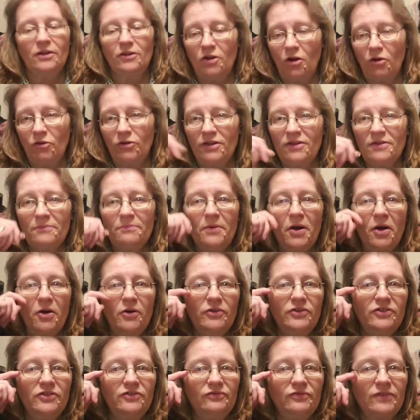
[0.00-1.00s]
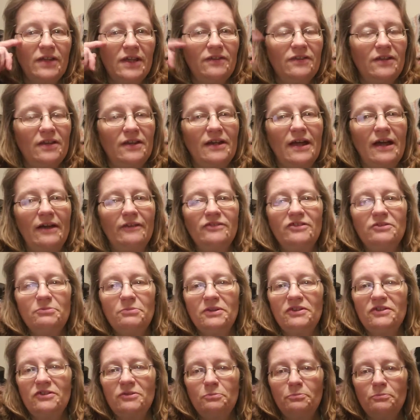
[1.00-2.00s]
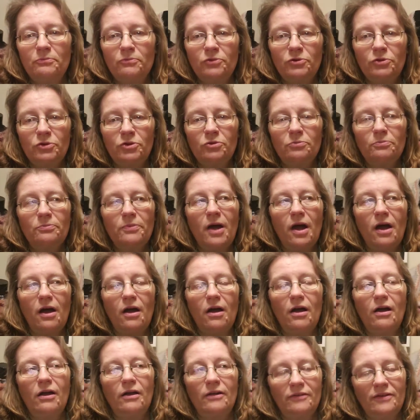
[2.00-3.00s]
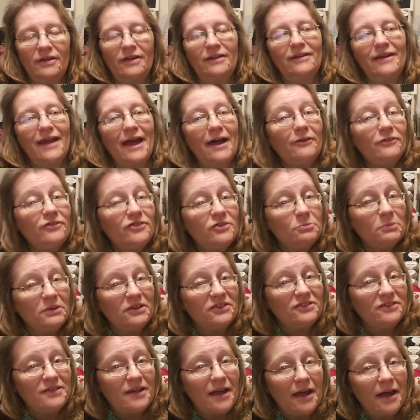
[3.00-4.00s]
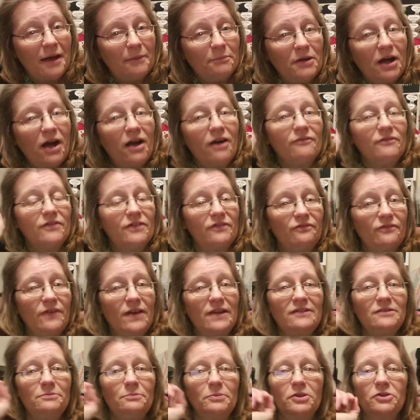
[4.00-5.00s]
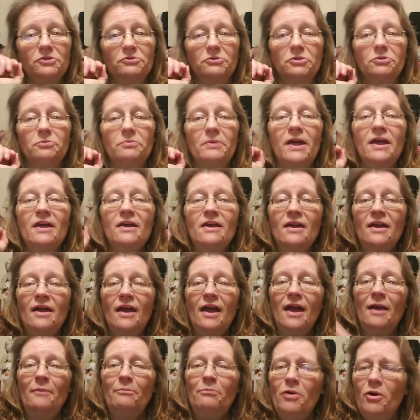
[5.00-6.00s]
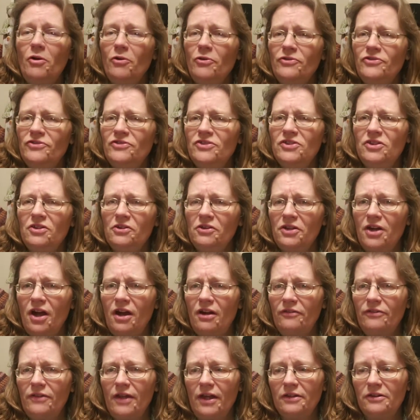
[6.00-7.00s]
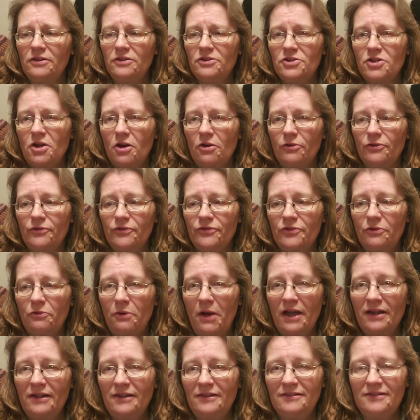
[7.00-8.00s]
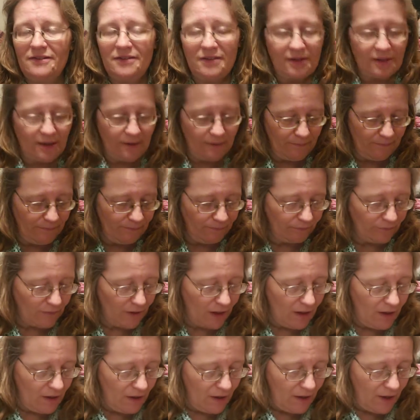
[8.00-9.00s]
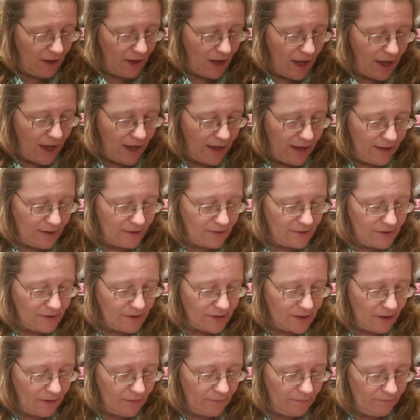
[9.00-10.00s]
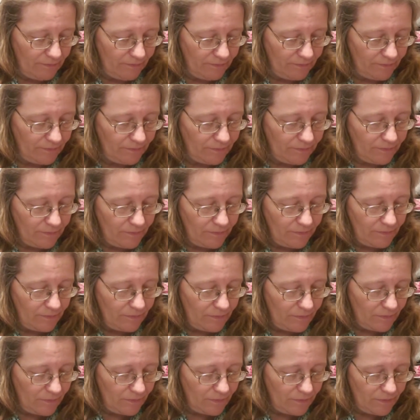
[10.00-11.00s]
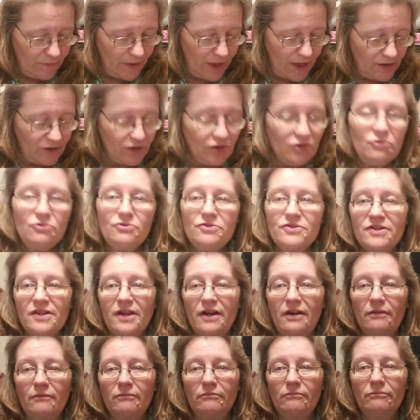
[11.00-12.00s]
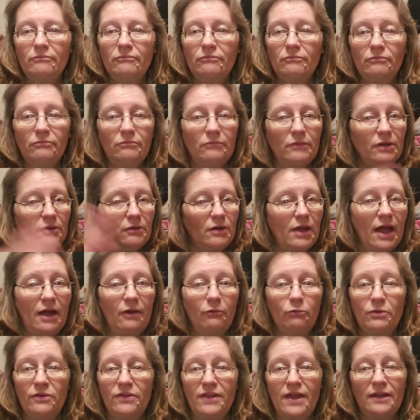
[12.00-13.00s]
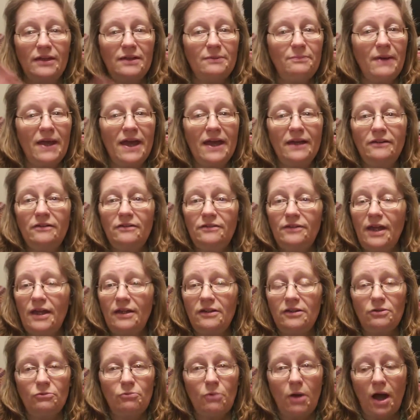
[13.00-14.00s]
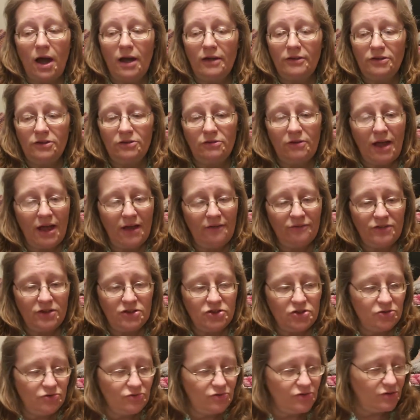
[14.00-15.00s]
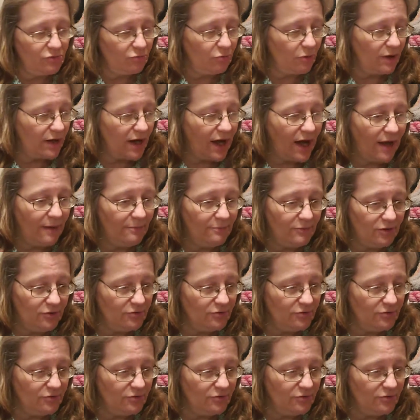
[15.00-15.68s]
Go to the post in the announcements group, on the announcements tab of the Facebook group, and post your yarn that you chose so I can see it. And then use it with any pattern that you want. You don't have to choose the one I'm